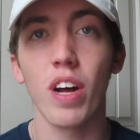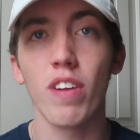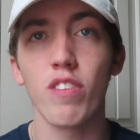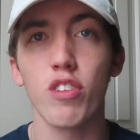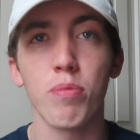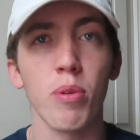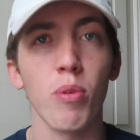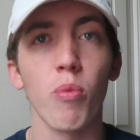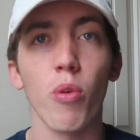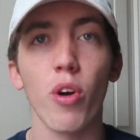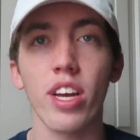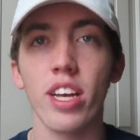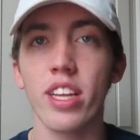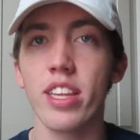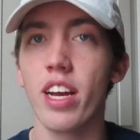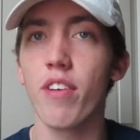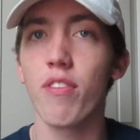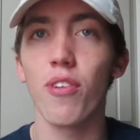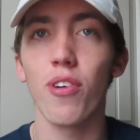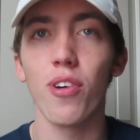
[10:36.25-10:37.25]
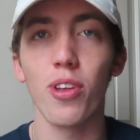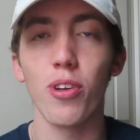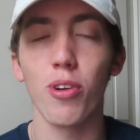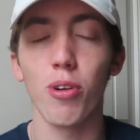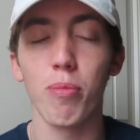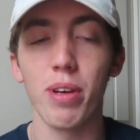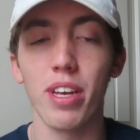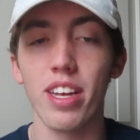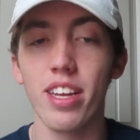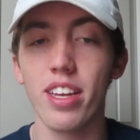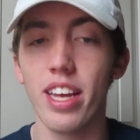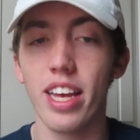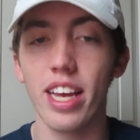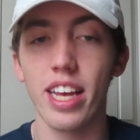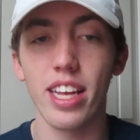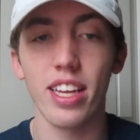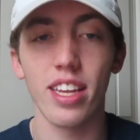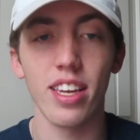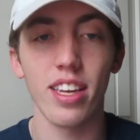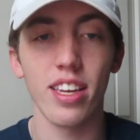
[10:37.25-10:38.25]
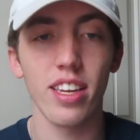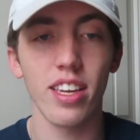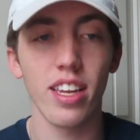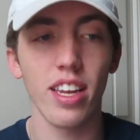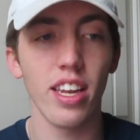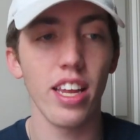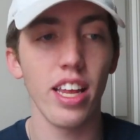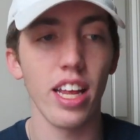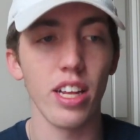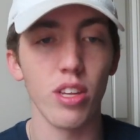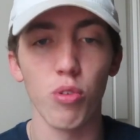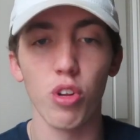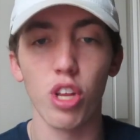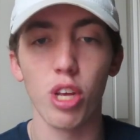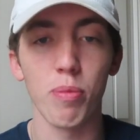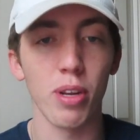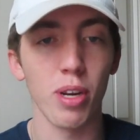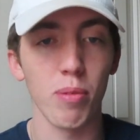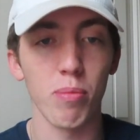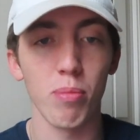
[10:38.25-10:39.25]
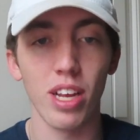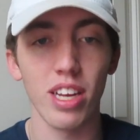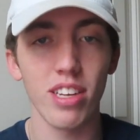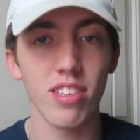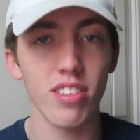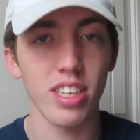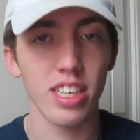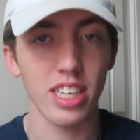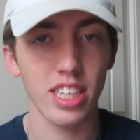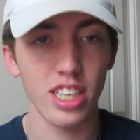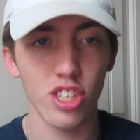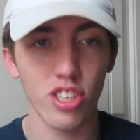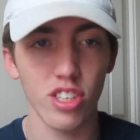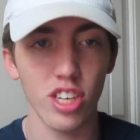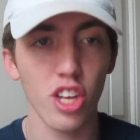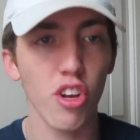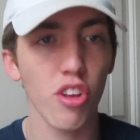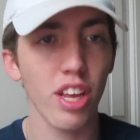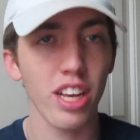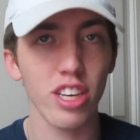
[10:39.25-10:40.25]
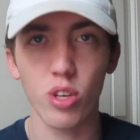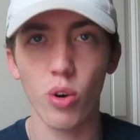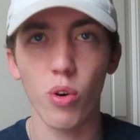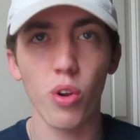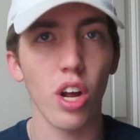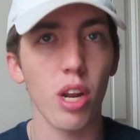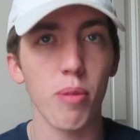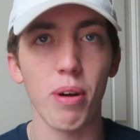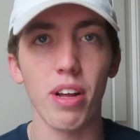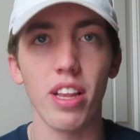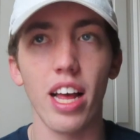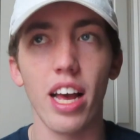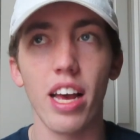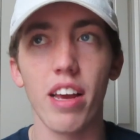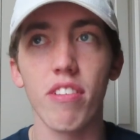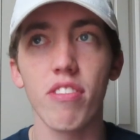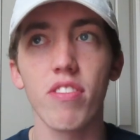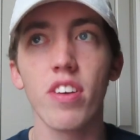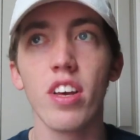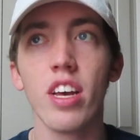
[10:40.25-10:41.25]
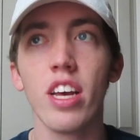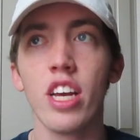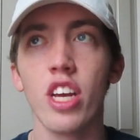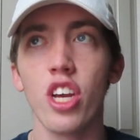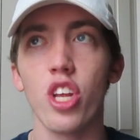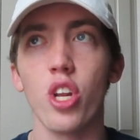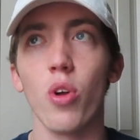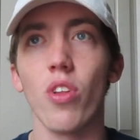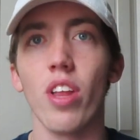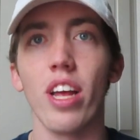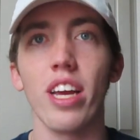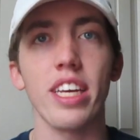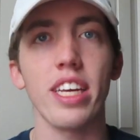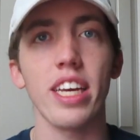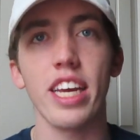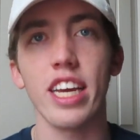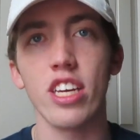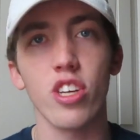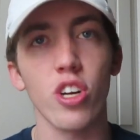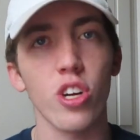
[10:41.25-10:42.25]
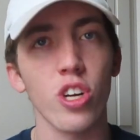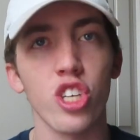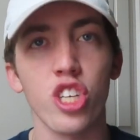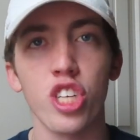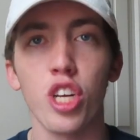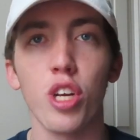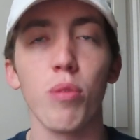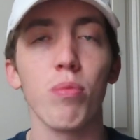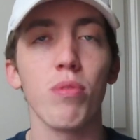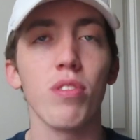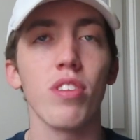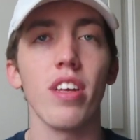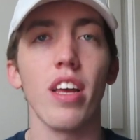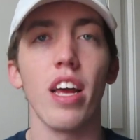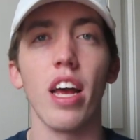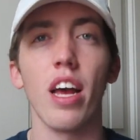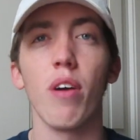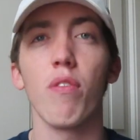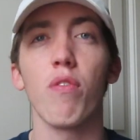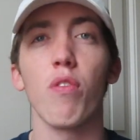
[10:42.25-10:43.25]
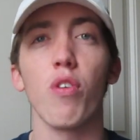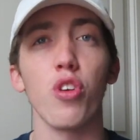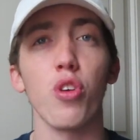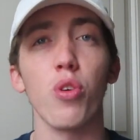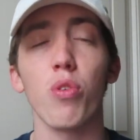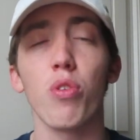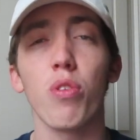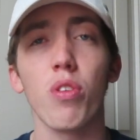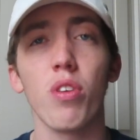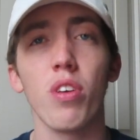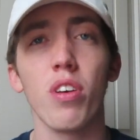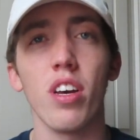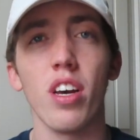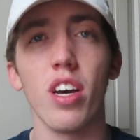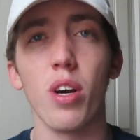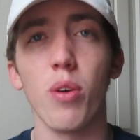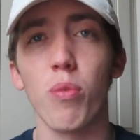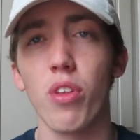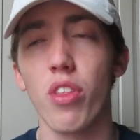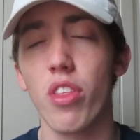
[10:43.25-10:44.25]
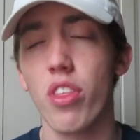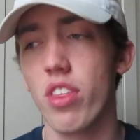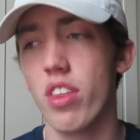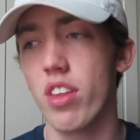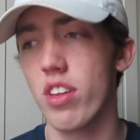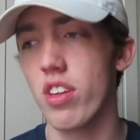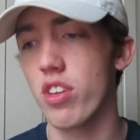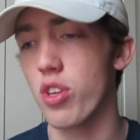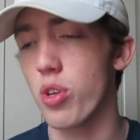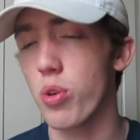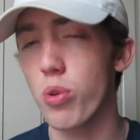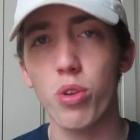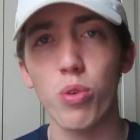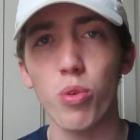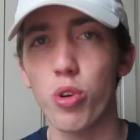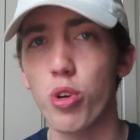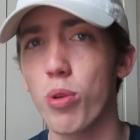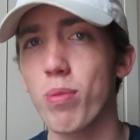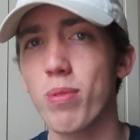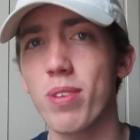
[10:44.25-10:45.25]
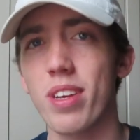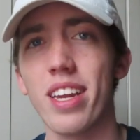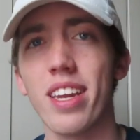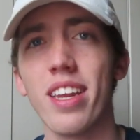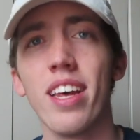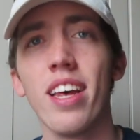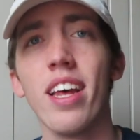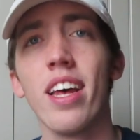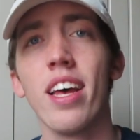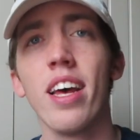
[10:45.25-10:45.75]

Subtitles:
I've just been working there for a little bit, and it's really been a blessing, and just other things going on in my life, landing internships for youth with youth groups, and